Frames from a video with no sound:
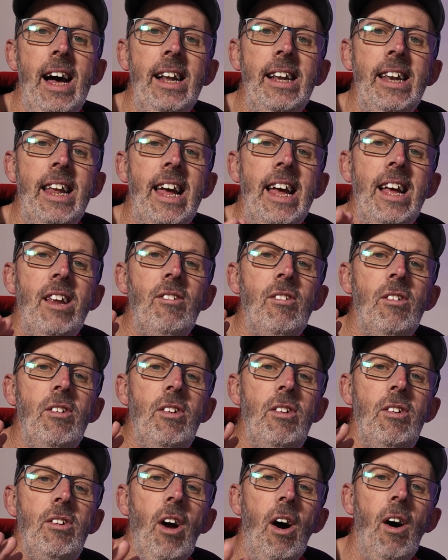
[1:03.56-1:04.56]
and his
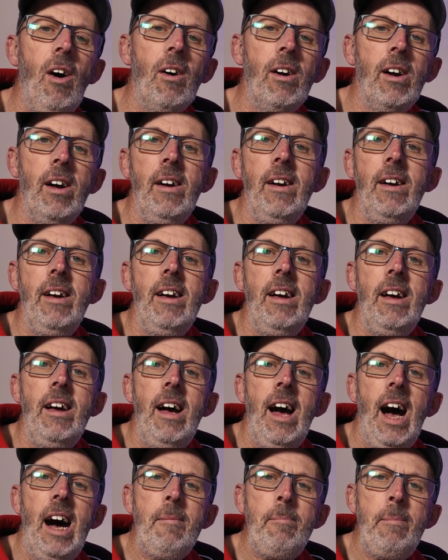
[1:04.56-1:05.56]
dog
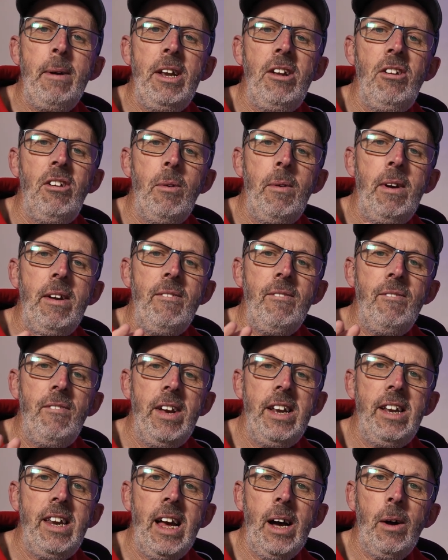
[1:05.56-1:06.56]
have been doing
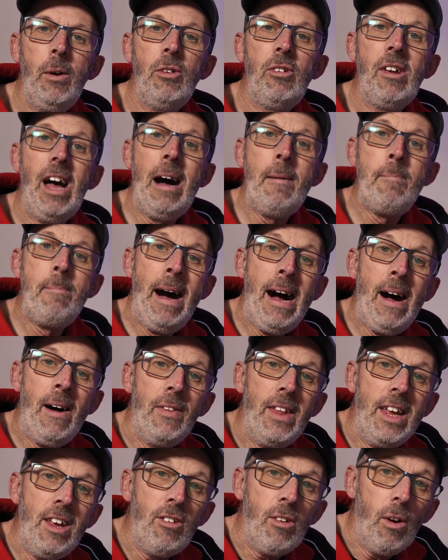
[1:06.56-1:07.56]
videos
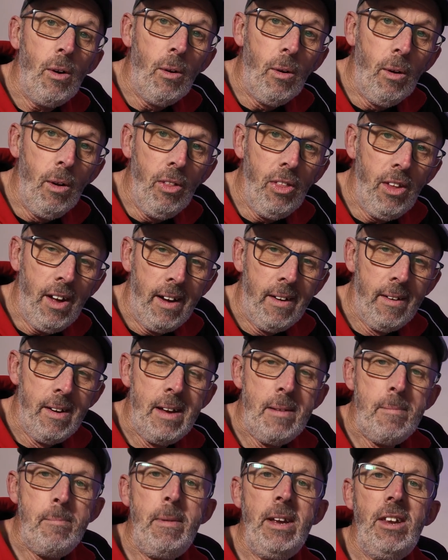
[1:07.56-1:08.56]
about this other
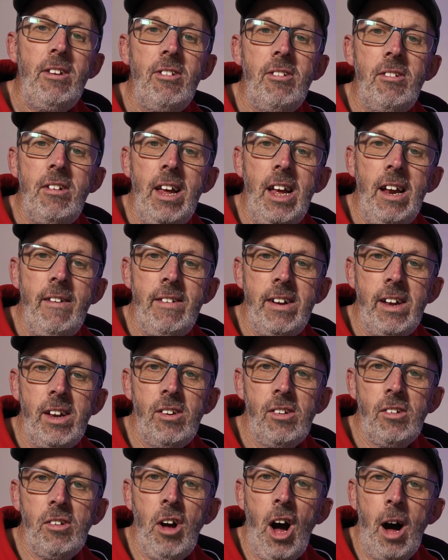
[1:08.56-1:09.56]

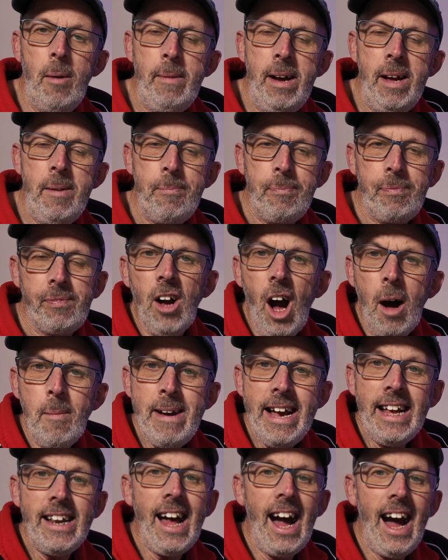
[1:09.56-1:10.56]
mysterious comet,
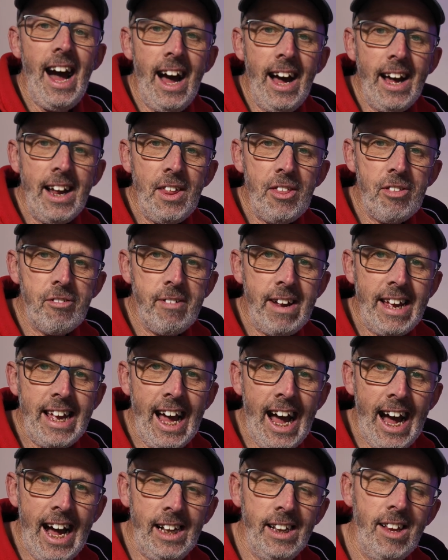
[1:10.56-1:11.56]
Comet
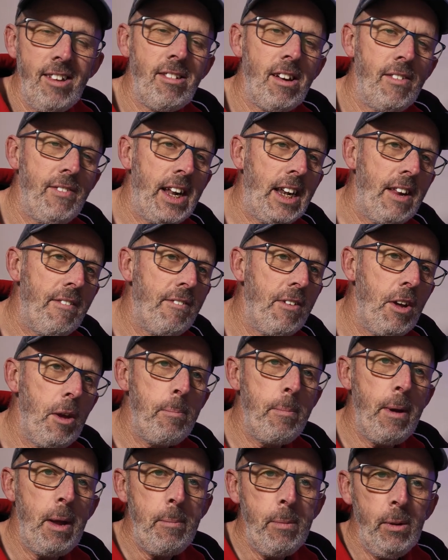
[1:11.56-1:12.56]
I3 Atlas. I've had a
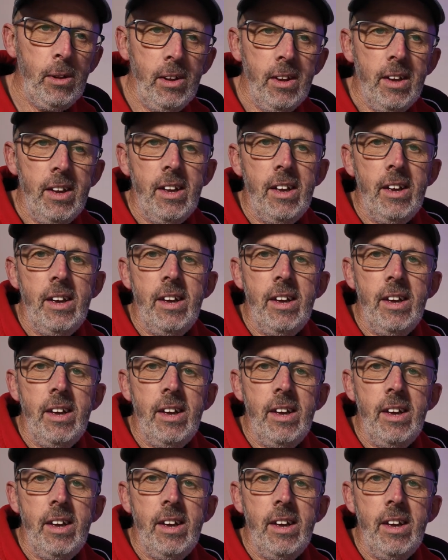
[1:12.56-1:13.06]
few people